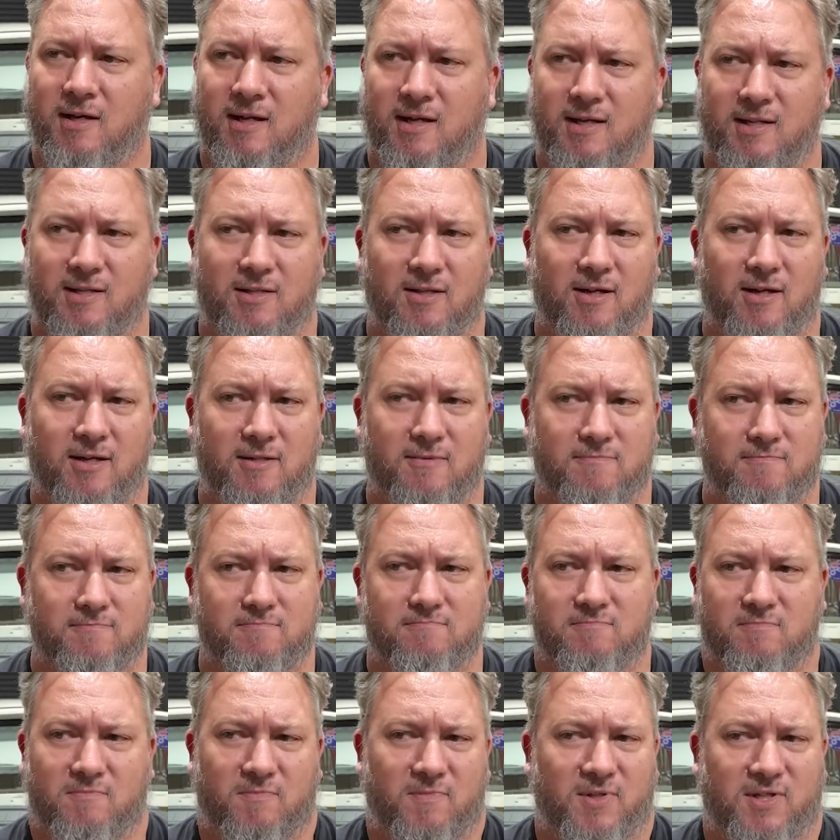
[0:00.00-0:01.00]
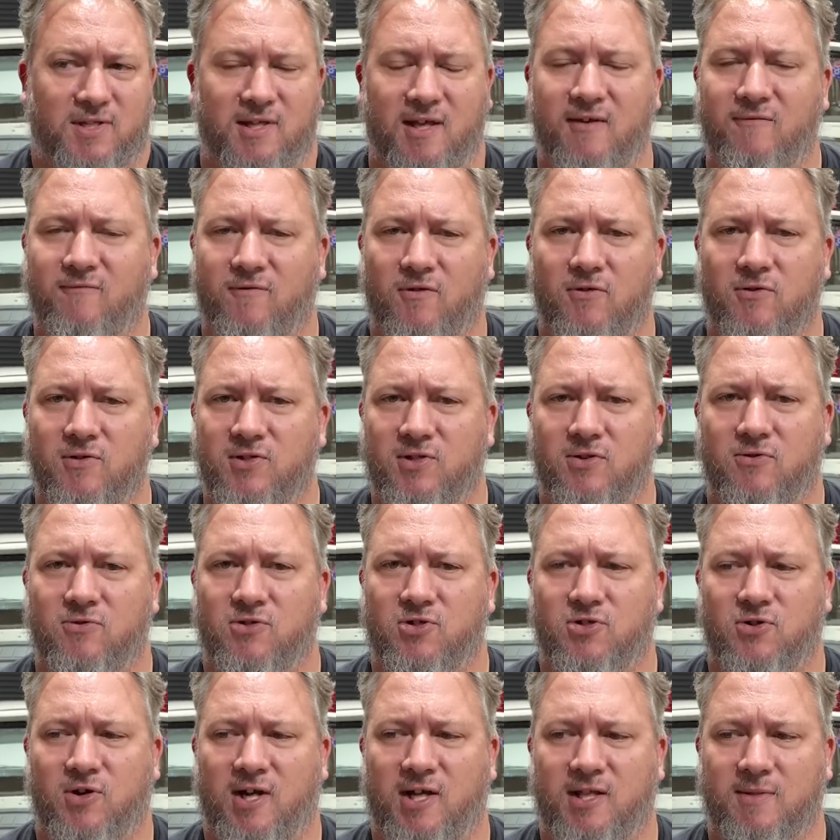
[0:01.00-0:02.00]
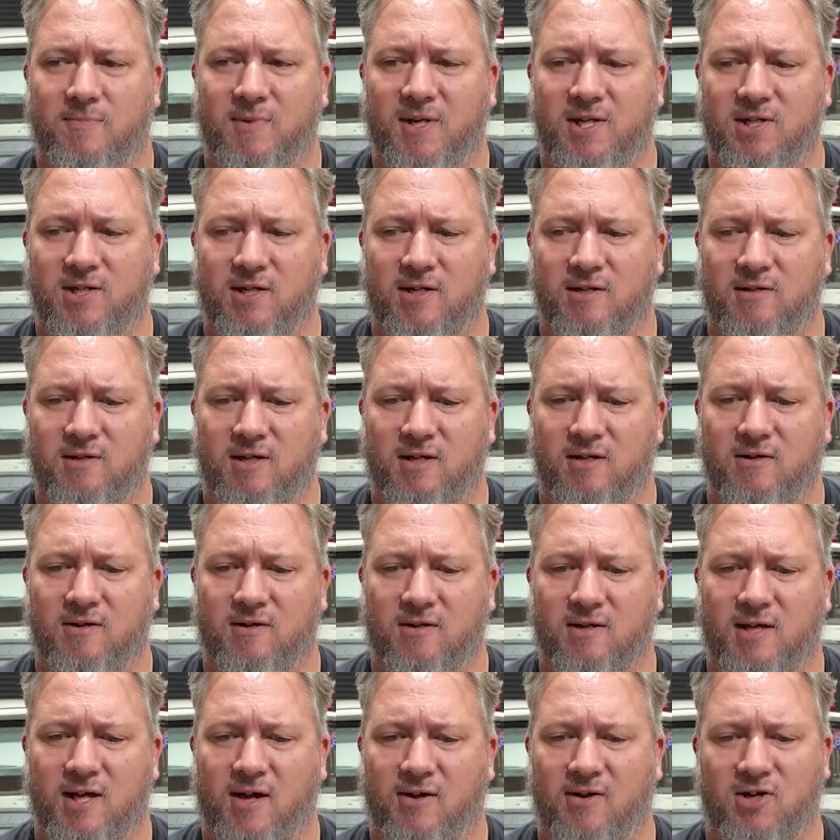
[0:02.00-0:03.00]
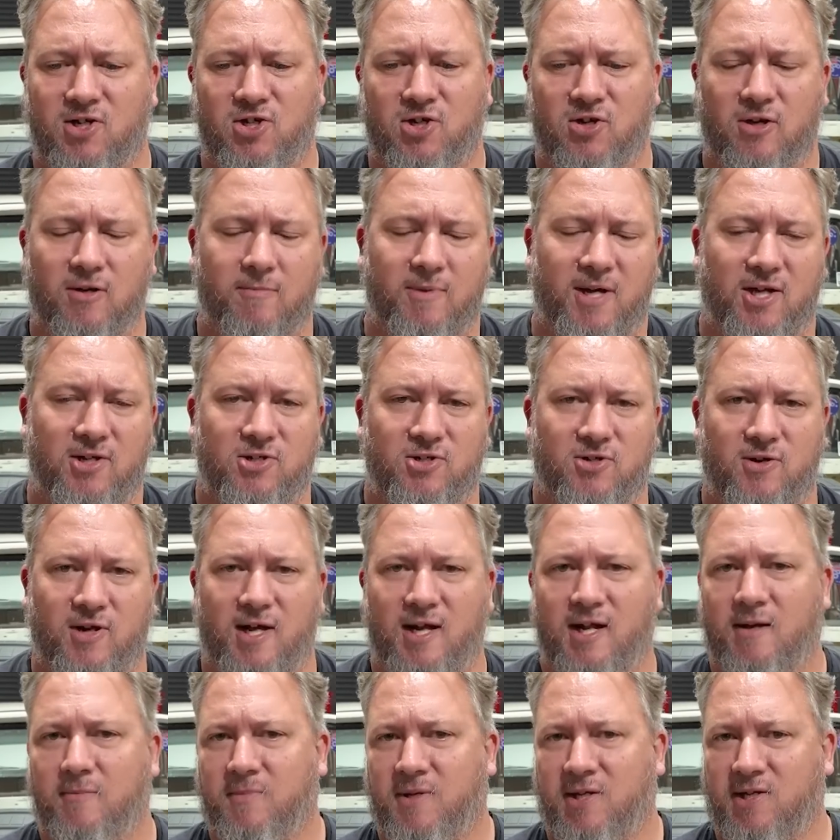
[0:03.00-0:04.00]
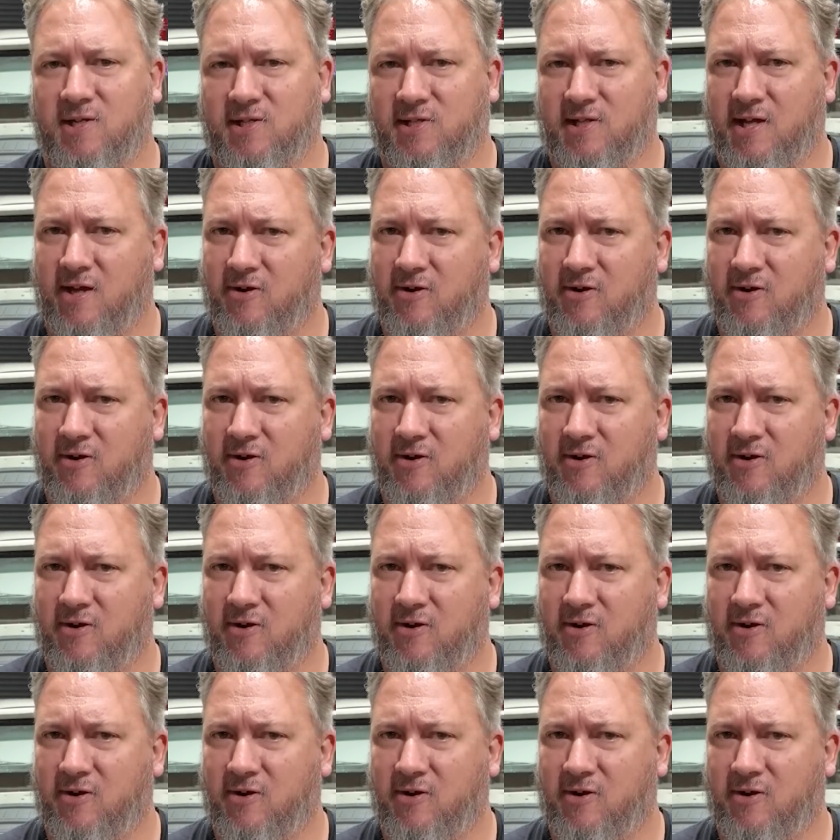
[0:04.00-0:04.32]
He's like, C4 is a good transmission. You're not going turbo straight up, you're just